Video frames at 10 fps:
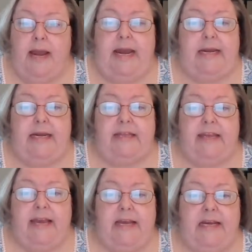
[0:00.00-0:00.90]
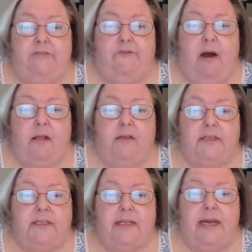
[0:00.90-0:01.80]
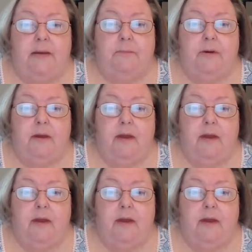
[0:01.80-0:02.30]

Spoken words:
He didn't think he'd fallen asleep.